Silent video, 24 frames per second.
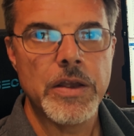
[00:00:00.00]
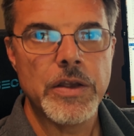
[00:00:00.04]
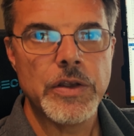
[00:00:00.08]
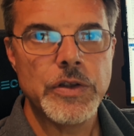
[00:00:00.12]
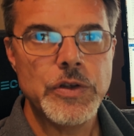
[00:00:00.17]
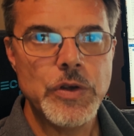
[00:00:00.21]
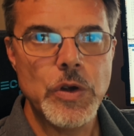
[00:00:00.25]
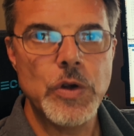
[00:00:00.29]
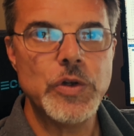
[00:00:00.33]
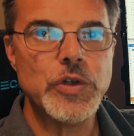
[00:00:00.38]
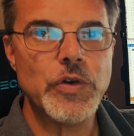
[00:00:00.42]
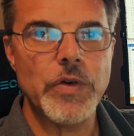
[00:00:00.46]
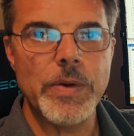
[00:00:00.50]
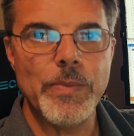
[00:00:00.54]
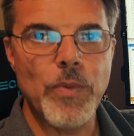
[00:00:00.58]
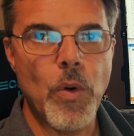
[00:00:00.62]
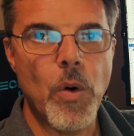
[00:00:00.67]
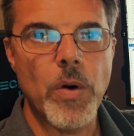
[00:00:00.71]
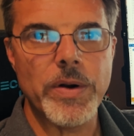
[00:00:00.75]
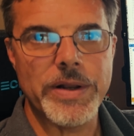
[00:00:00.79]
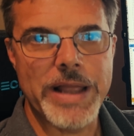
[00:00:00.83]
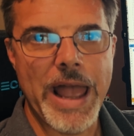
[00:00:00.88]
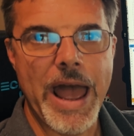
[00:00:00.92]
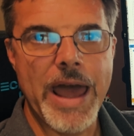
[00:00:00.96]
Use
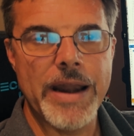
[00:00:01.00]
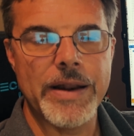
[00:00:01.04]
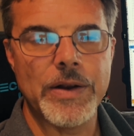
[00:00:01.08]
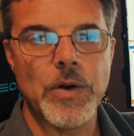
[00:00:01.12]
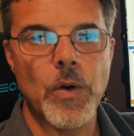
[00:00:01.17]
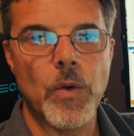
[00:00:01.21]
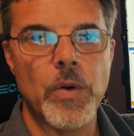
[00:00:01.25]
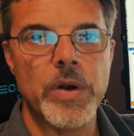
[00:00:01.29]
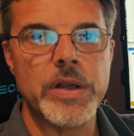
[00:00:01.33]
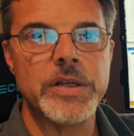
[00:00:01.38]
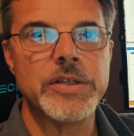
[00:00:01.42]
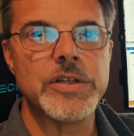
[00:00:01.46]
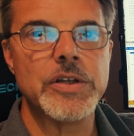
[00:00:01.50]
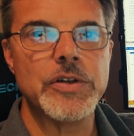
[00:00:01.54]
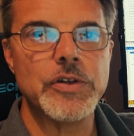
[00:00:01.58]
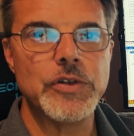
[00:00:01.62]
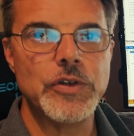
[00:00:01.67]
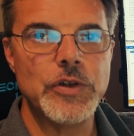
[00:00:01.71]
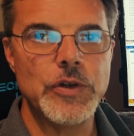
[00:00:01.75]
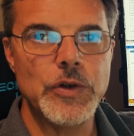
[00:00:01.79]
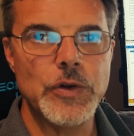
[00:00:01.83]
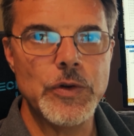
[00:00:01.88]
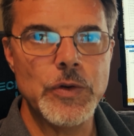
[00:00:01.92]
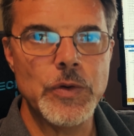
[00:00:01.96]
report categories
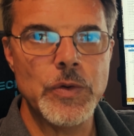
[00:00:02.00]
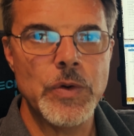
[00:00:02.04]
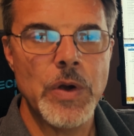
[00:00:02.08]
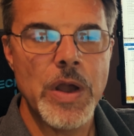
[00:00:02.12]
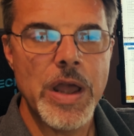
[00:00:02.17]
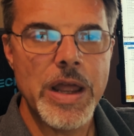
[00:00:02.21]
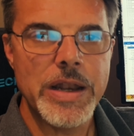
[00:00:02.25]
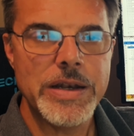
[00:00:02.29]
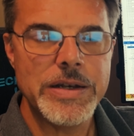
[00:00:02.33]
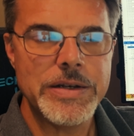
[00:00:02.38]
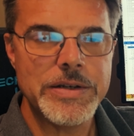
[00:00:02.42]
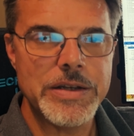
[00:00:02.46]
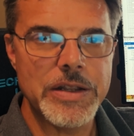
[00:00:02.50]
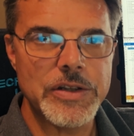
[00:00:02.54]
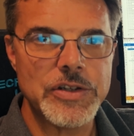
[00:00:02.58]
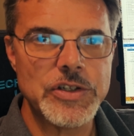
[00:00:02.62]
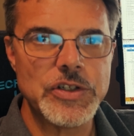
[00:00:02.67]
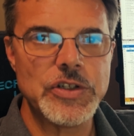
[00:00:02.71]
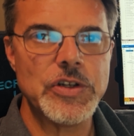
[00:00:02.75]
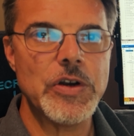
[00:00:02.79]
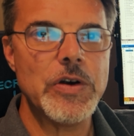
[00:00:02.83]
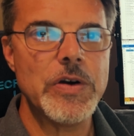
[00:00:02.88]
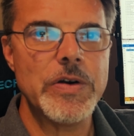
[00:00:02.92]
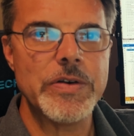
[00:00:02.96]
to
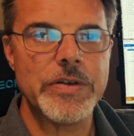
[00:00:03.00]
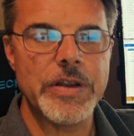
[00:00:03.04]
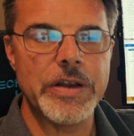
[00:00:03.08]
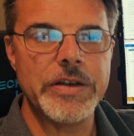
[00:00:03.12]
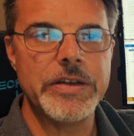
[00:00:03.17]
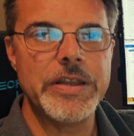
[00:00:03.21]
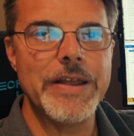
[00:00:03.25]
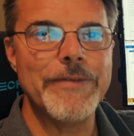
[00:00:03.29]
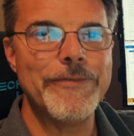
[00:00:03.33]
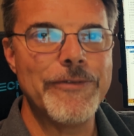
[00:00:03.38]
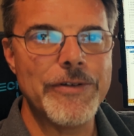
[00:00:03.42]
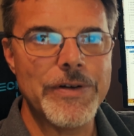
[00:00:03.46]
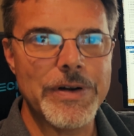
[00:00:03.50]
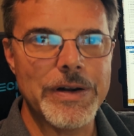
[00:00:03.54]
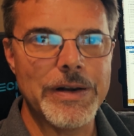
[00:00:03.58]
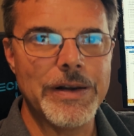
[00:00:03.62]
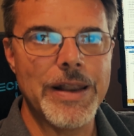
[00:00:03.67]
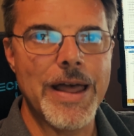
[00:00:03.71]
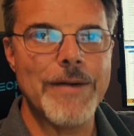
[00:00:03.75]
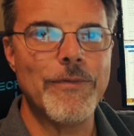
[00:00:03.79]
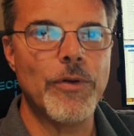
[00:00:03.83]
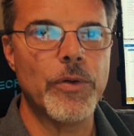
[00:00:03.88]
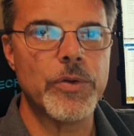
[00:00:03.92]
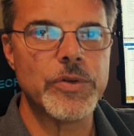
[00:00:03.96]
discern the different
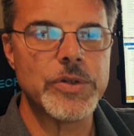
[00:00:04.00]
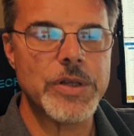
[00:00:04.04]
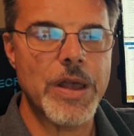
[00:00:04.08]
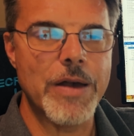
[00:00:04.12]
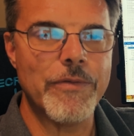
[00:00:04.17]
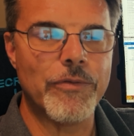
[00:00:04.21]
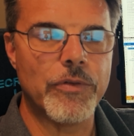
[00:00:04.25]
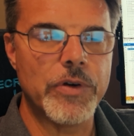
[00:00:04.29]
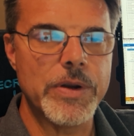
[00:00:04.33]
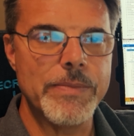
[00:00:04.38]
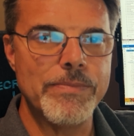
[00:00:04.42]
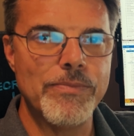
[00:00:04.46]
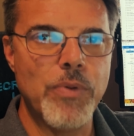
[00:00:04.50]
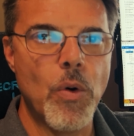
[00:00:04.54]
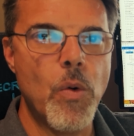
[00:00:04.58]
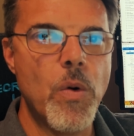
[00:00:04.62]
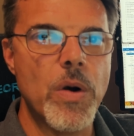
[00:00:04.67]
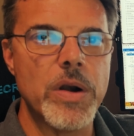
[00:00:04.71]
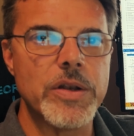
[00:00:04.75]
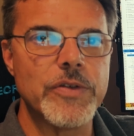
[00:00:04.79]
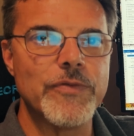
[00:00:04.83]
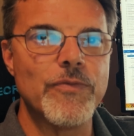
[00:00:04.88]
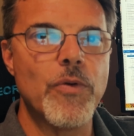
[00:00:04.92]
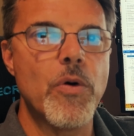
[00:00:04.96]
levels of
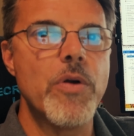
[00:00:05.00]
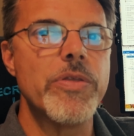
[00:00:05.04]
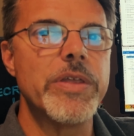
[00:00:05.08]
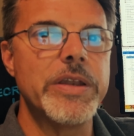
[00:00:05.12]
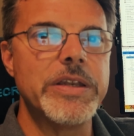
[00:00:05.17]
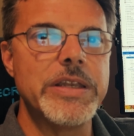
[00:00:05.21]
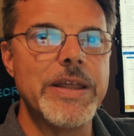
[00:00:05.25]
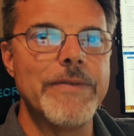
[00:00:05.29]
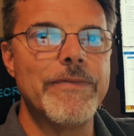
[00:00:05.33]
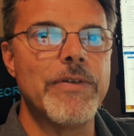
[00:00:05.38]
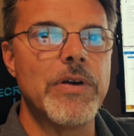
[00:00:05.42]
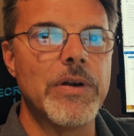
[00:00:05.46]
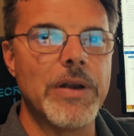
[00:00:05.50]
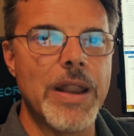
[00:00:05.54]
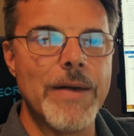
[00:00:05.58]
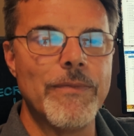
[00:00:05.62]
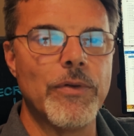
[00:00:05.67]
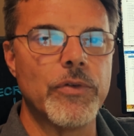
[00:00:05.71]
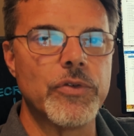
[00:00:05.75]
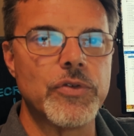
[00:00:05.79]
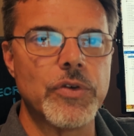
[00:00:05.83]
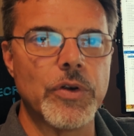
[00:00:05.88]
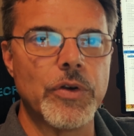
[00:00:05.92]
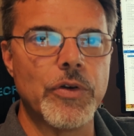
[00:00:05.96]
reports for the different
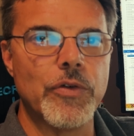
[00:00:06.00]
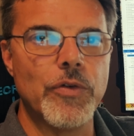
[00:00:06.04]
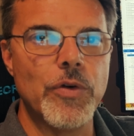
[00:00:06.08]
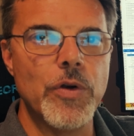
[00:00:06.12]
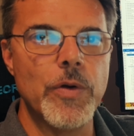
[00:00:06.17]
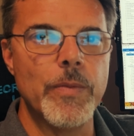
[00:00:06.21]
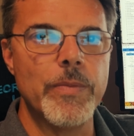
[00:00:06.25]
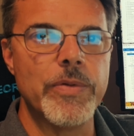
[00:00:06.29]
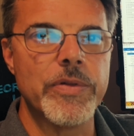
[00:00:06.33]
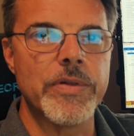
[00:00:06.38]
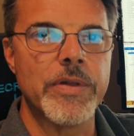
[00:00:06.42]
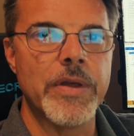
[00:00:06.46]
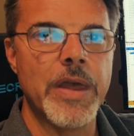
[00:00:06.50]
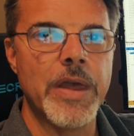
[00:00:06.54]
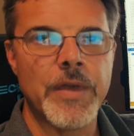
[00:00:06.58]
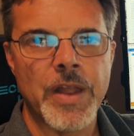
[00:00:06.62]
levels of groups.